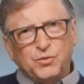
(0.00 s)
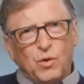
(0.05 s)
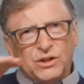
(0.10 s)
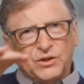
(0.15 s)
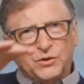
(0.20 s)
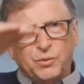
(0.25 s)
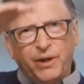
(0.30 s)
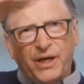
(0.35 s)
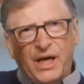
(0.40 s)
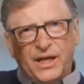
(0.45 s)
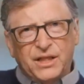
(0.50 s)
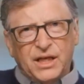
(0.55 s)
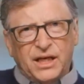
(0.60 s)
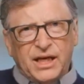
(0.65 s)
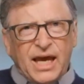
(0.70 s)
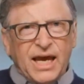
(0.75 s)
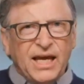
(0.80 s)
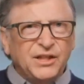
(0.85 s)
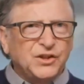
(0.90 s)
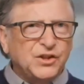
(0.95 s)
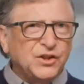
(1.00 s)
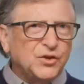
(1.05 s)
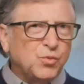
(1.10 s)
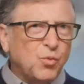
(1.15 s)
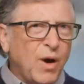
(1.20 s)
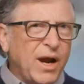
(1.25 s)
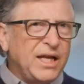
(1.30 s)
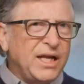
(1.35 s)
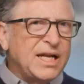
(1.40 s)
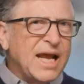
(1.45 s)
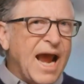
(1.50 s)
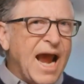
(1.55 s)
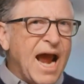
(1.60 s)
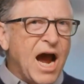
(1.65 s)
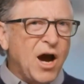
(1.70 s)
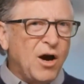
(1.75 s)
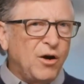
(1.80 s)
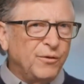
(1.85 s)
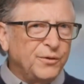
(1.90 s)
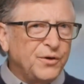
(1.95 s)
once we get the cases way
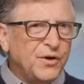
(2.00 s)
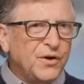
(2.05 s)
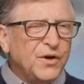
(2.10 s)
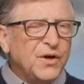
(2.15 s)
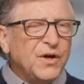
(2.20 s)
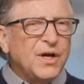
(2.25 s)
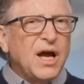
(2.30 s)
down,